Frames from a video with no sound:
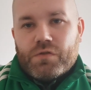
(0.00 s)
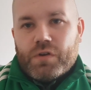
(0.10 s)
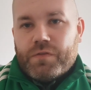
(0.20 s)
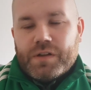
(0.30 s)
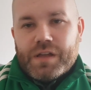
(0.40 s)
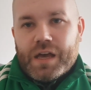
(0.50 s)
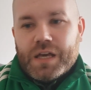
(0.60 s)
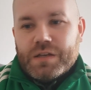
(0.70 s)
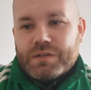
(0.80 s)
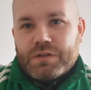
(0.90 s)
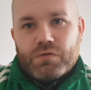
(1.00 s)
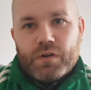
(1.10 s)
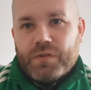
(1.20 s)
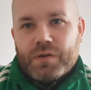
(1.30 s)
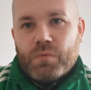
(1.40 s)
terrific days,
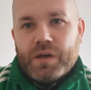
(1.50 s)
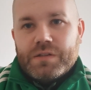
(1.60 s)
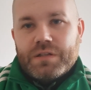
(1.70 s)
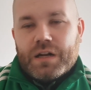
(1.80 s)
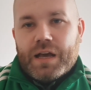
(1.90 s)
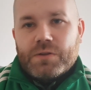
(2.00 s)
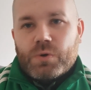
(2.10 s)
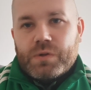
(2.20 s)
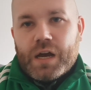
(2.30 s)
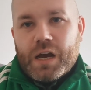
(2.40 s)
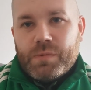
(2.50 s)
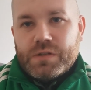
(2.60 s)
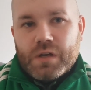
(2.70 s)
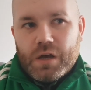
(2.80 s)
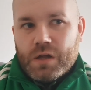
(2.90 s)
terrific wins in the Glasgow
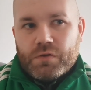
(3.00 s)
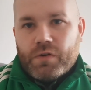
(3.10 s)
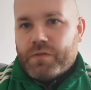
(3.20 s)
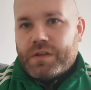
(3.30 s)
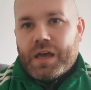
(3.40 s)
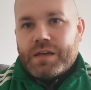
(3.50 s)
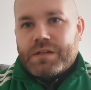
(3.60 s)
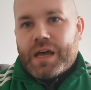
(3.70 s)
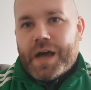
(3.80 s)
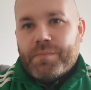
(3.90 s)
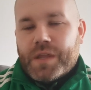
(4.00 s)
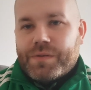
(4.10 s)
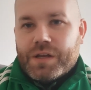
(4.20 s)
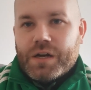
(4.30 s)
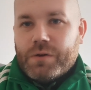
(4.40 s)
derbies, terrific days in
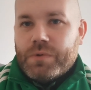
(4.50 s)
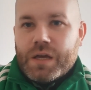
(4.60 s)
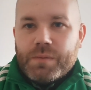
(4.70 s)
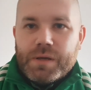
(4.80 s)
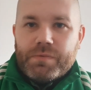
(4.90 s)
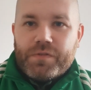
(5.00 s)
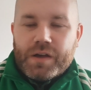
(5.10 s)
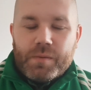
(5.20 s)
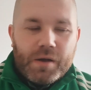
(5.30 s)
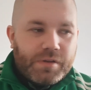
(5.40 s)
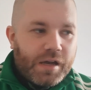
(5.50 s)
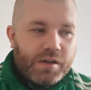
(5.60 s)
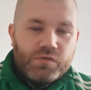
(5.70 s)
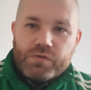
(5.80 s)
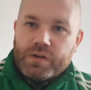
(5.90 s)
Hampden, you know. People forget about
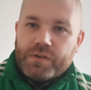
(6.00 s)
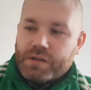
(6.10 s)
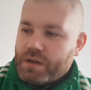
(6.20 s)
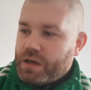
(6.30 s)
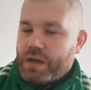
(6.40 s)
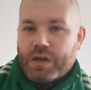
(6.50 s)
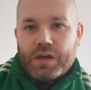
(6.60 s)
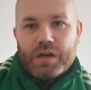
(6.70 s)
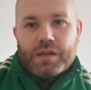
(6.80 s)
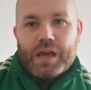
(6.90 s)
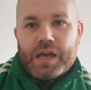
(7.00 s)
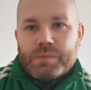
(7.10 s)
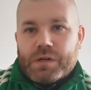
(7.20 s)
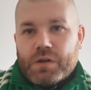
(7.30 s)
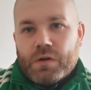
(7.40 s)
that. Terrific
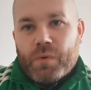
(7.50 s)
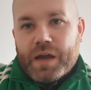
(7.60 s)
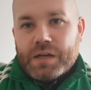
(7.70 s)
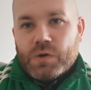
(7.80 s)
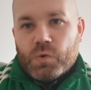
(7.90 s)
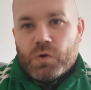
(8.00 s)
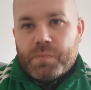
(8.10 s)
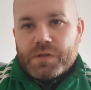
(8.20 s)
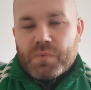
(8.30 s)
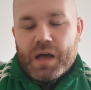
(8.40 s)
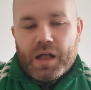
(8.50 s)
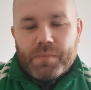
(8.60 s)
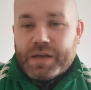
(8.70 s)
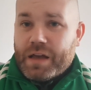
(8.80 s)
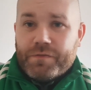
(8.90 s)
games away in Europe as
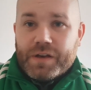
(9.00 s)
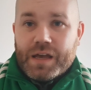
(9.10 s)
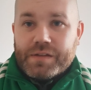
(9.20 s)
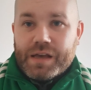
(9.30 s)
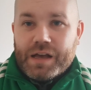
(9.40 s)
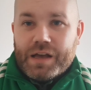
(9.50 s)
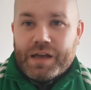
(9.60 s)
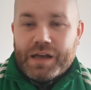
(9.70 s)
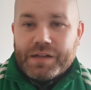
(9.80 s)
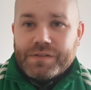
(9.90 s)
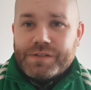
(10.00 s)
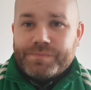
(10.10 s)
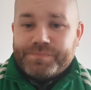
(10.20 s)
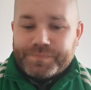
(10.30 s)
well. We can't forget that. And